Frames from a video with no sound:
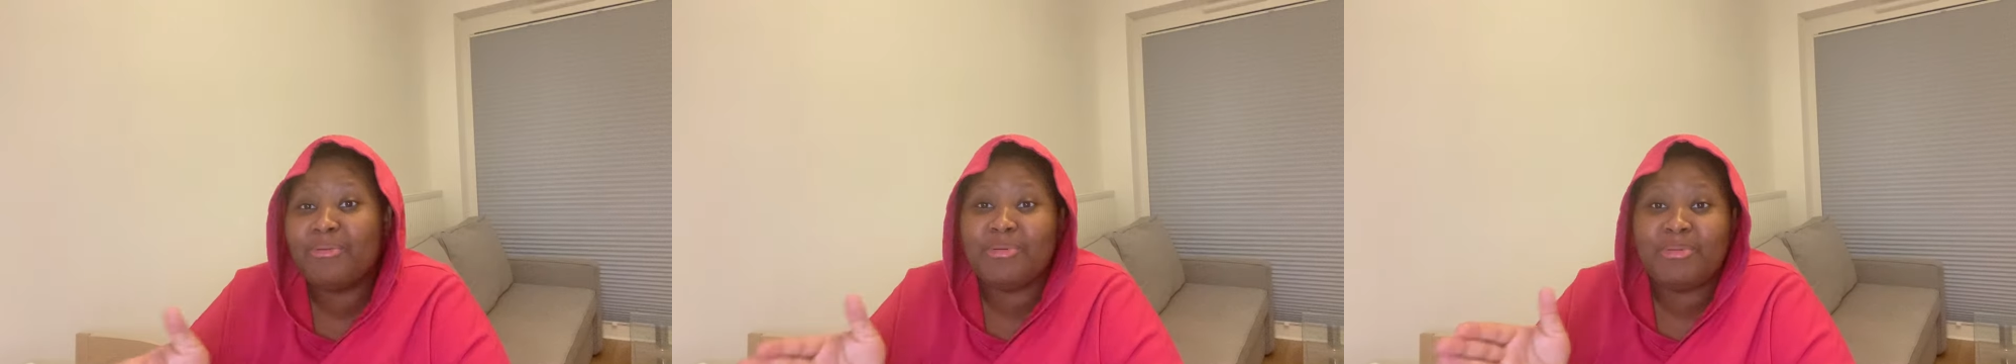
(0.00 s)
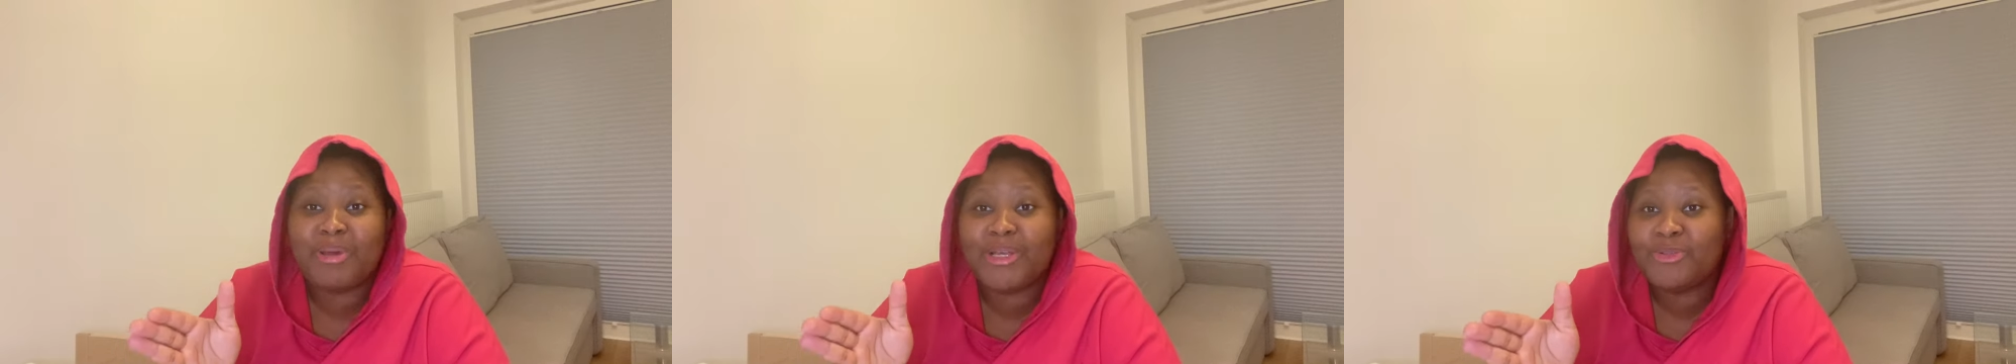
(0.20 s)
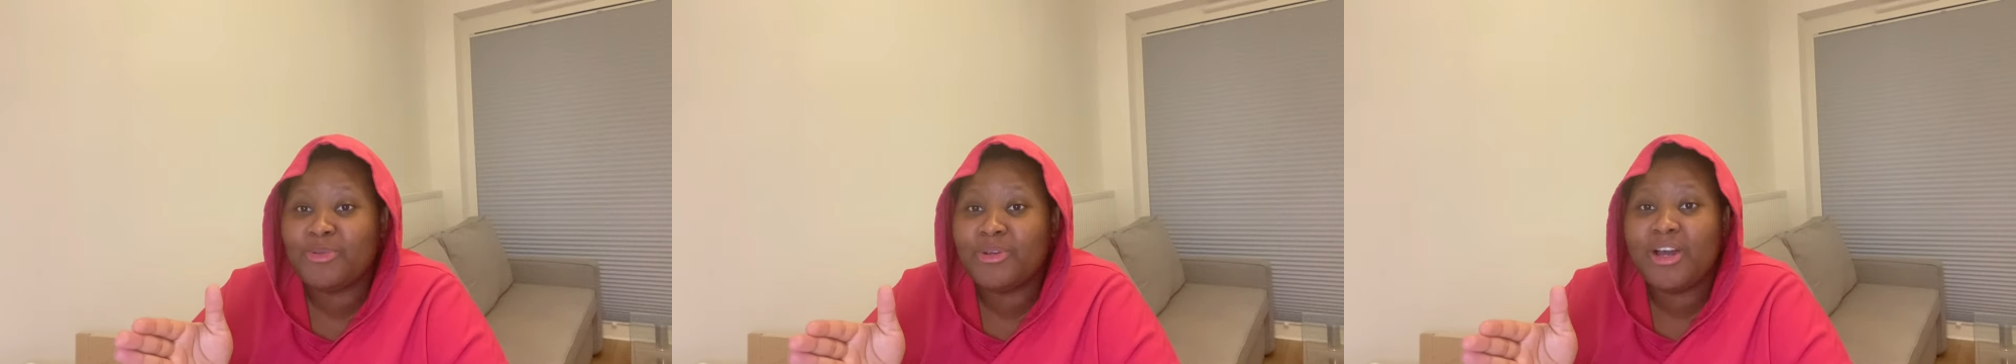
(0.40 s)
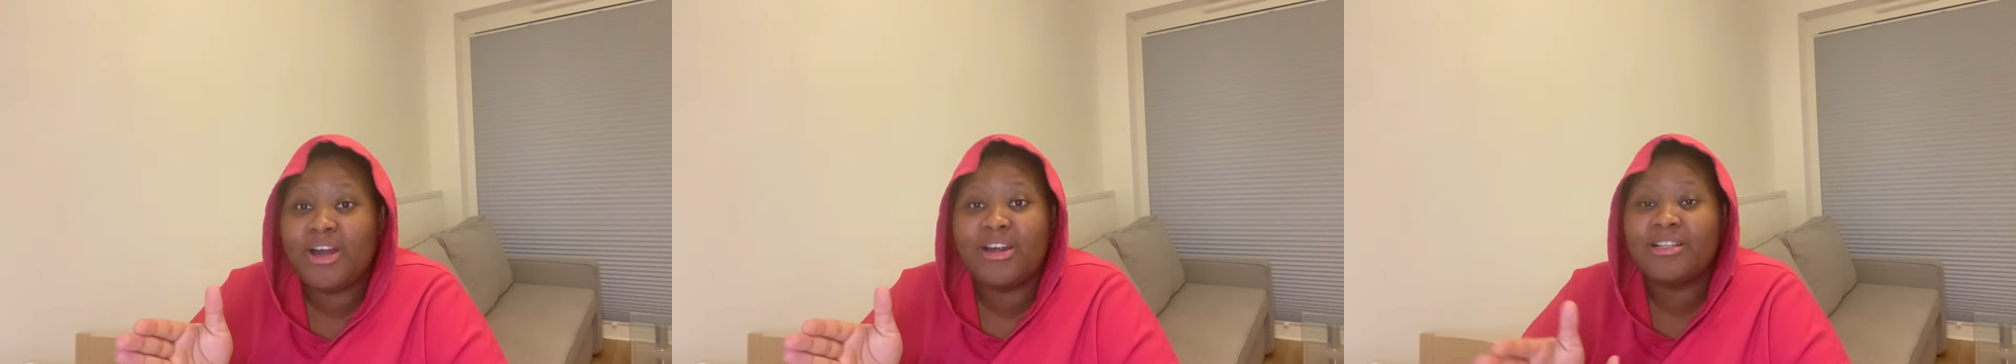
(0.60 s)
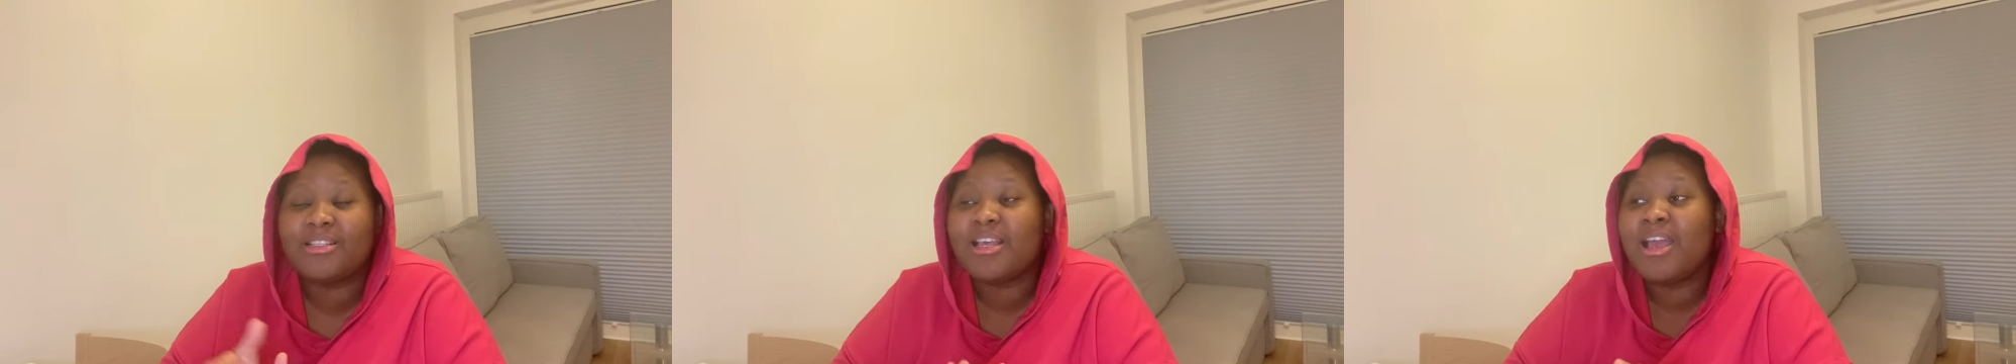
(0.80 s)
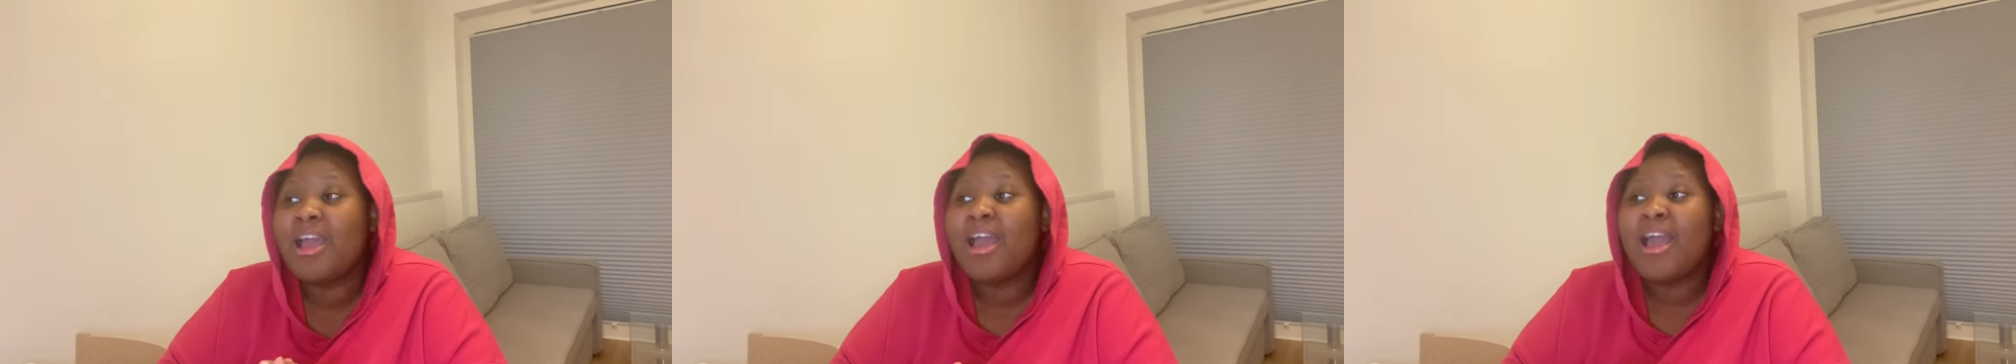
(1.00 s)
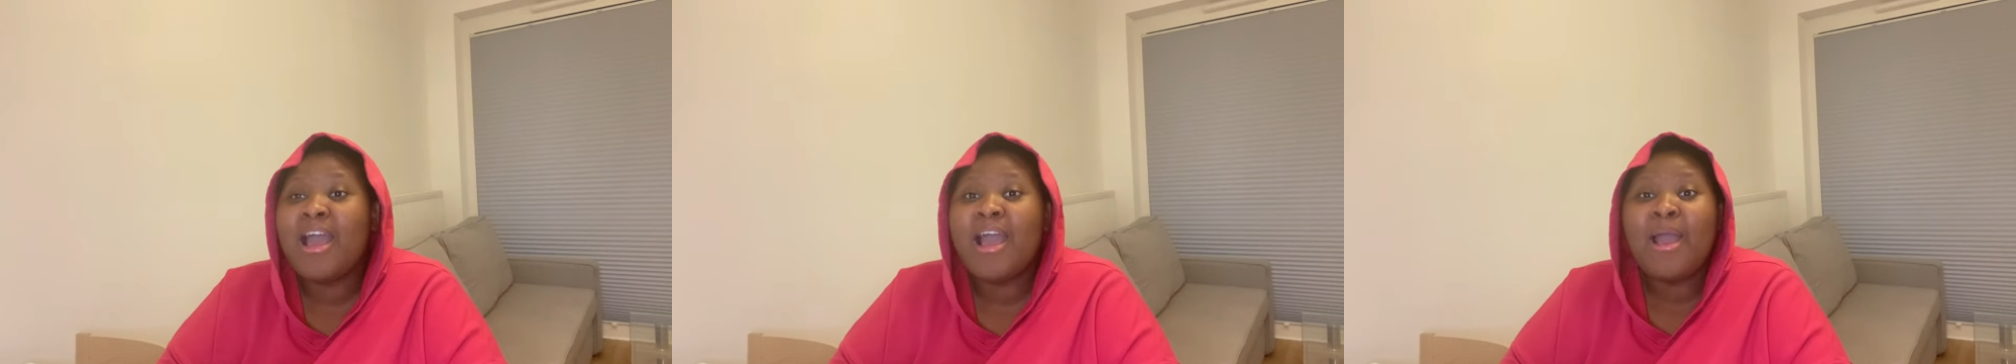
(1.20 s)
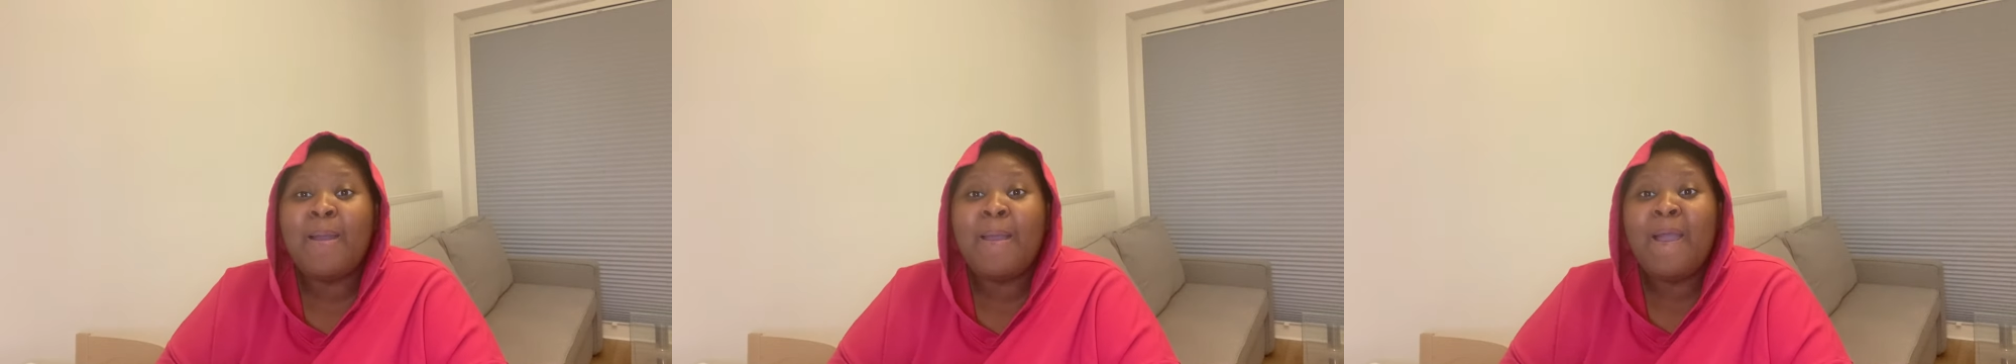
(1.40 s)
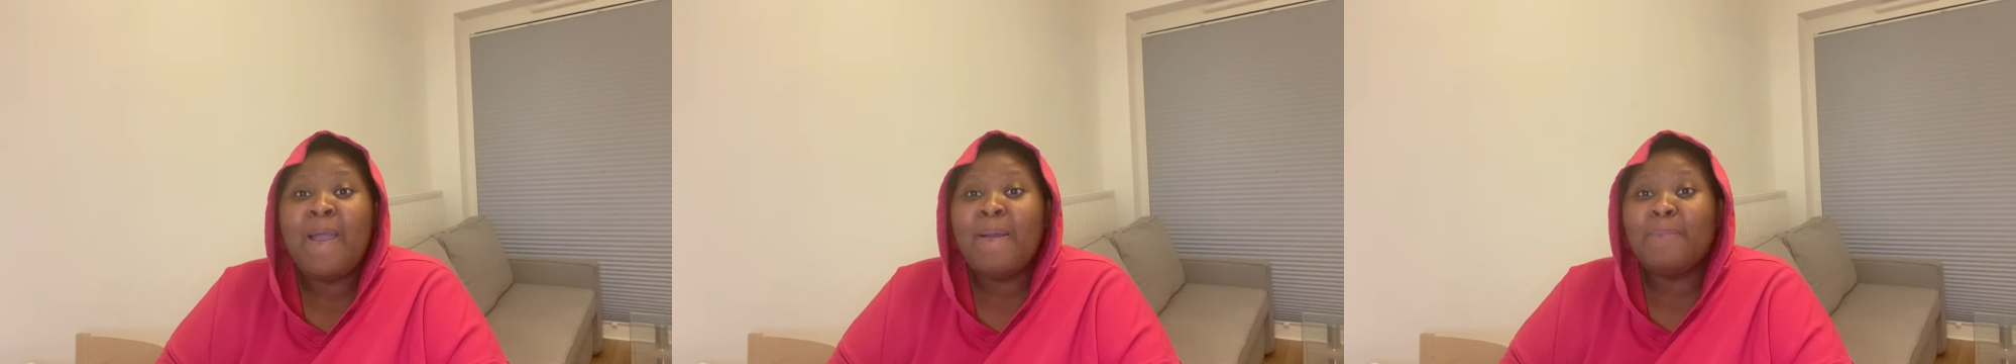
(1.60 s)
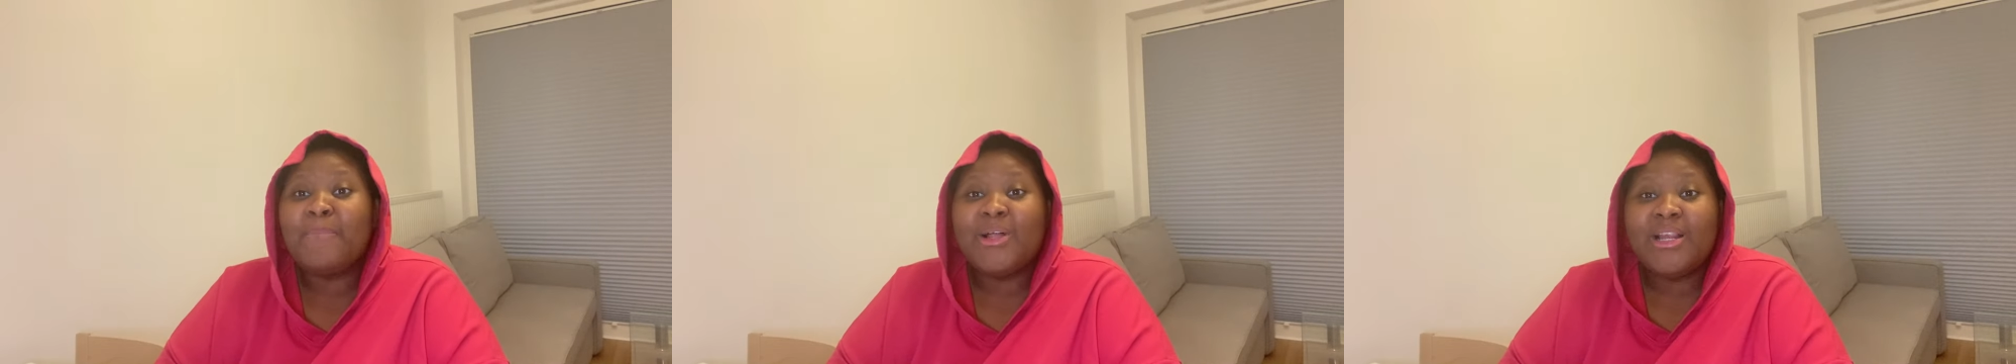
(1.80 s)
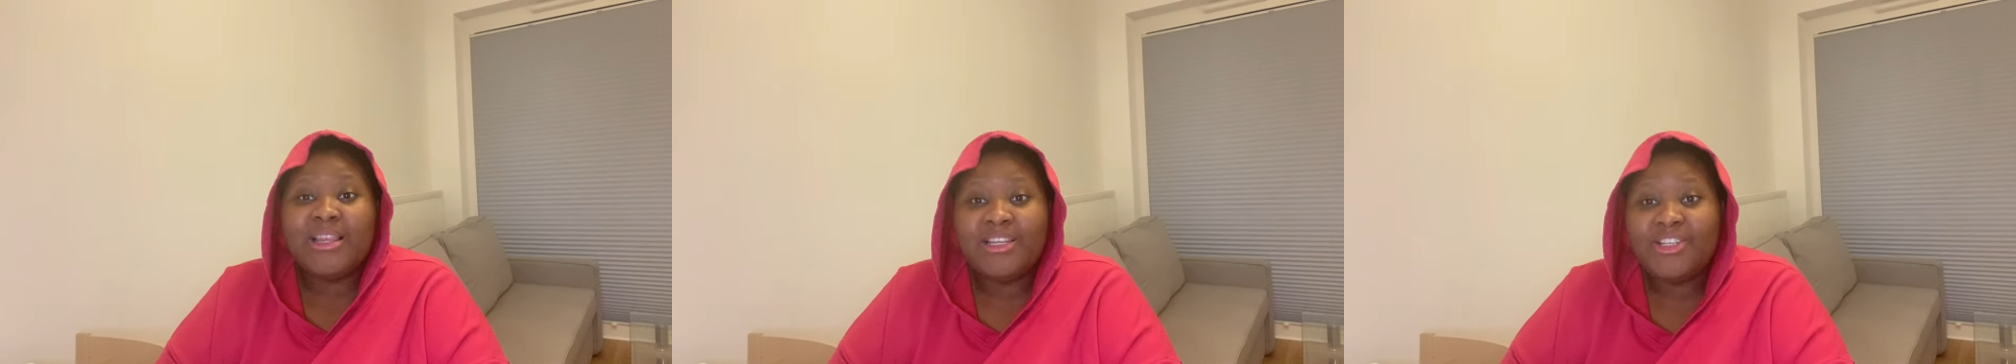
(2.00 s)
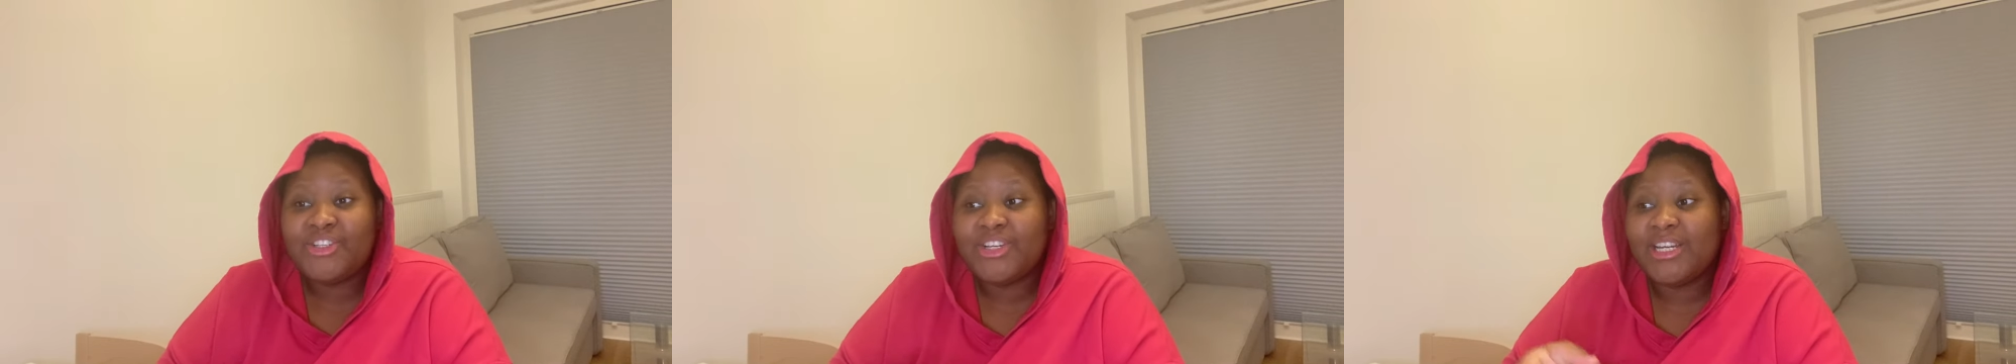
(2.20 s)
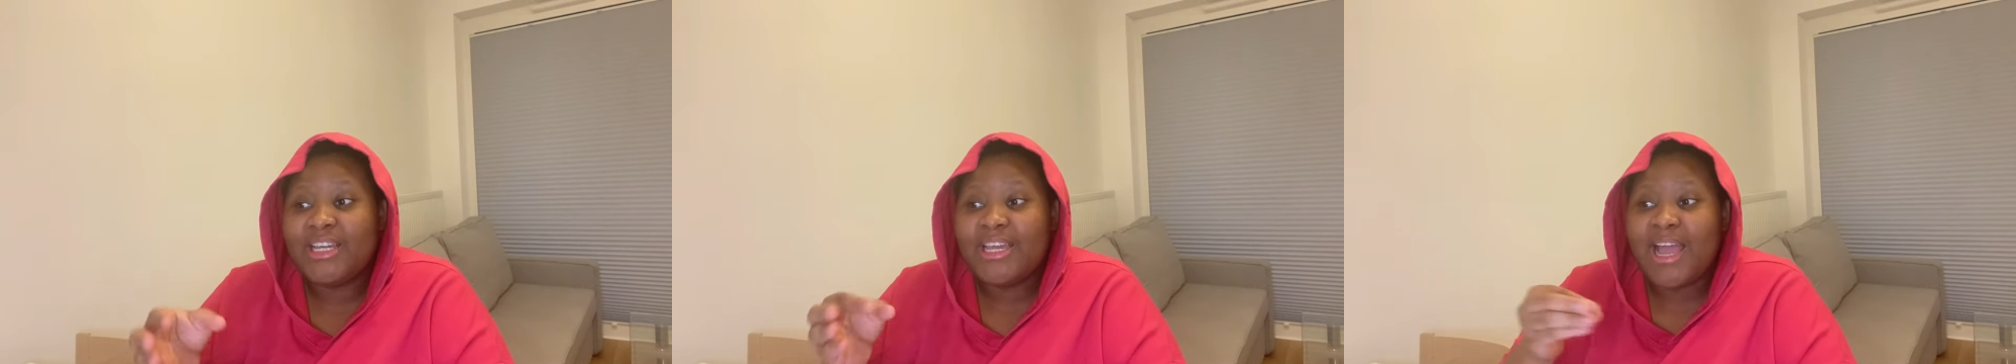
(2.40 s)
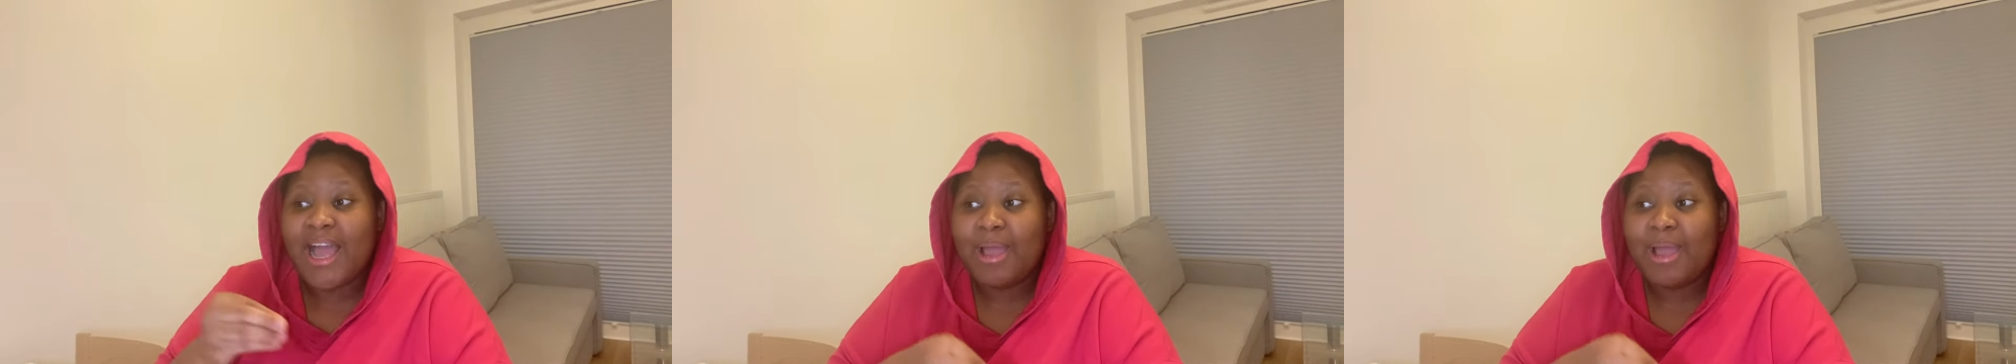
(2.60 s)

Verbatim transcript: be my sweetheart. But literally,